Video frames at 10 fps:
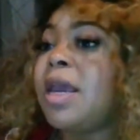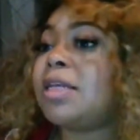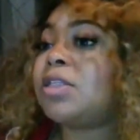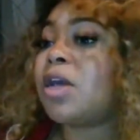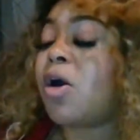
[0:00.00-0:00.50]

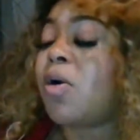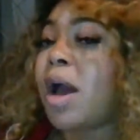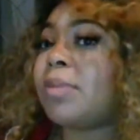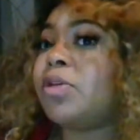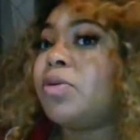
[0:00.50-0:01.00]
And so
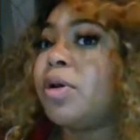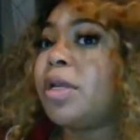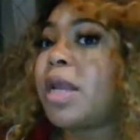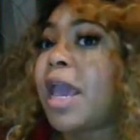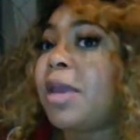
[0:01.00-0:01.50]
I'm
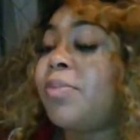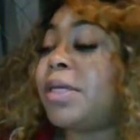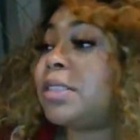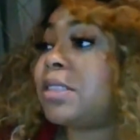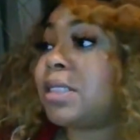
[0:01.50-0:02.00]
doing a
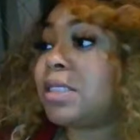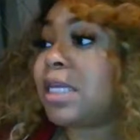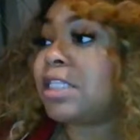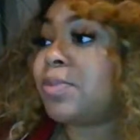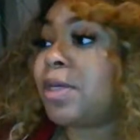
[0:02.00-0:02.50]
business
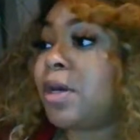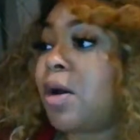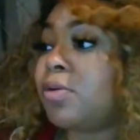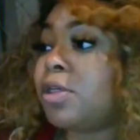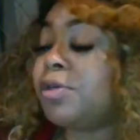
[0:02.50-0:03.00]
assessment
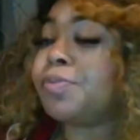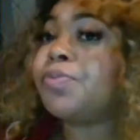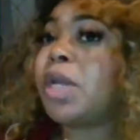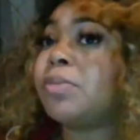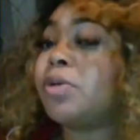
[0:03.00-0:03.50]
on
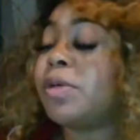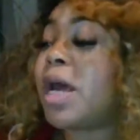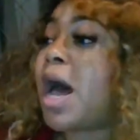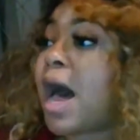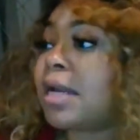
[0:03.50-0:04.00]
you. I'm doing
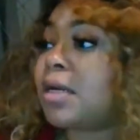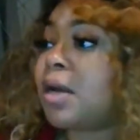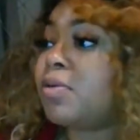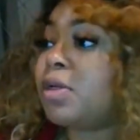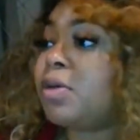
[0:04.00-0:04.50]
an audit
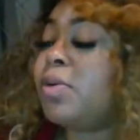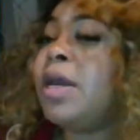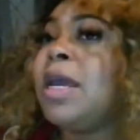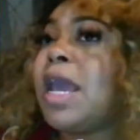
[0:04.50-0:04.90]
on you.